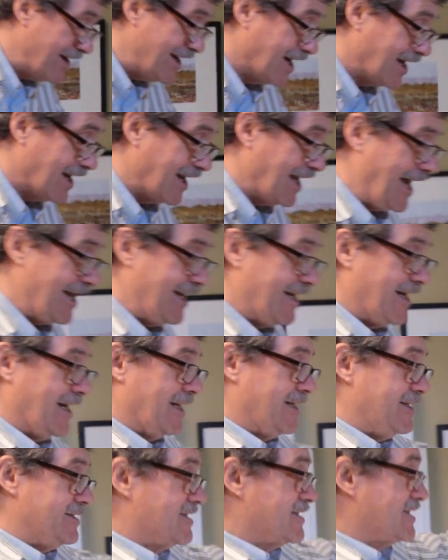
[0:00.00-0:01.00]
It was
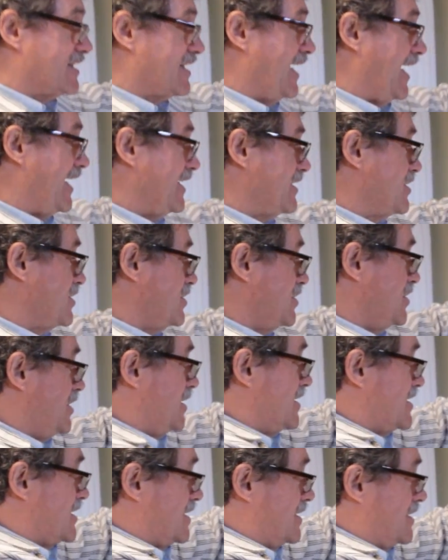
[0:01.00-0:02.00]
much more
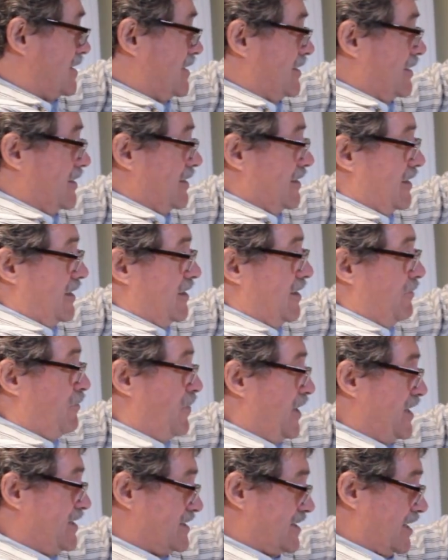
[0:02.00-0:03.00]
difficult to,
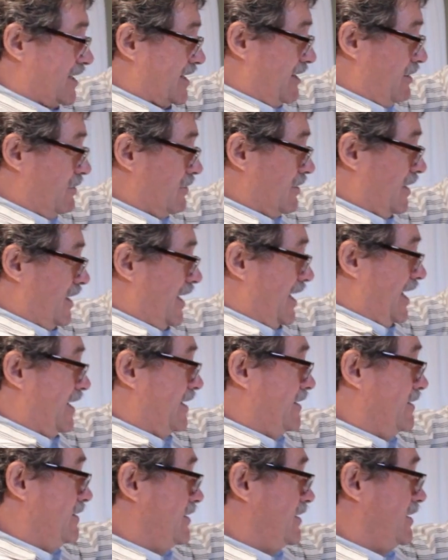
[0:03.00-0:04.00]
uh, to
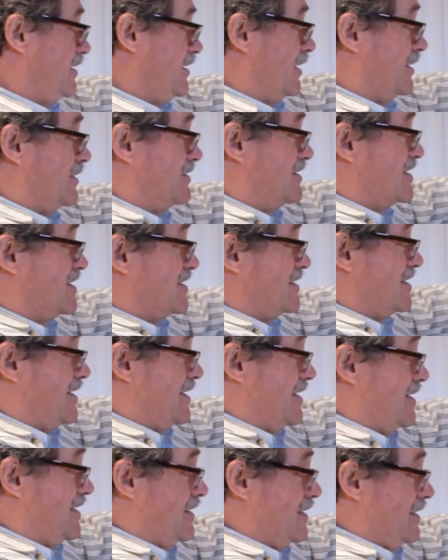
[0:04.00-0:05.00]
plan,
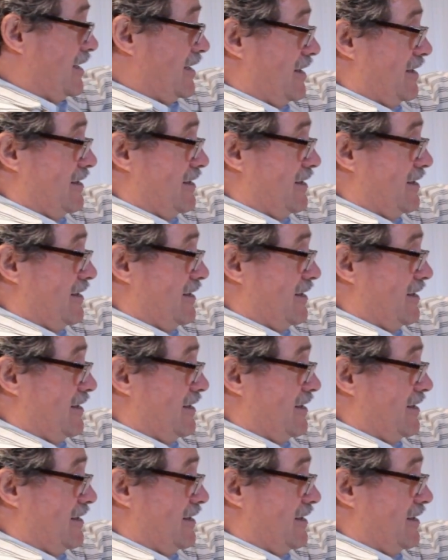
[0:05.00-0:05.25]
to, uh,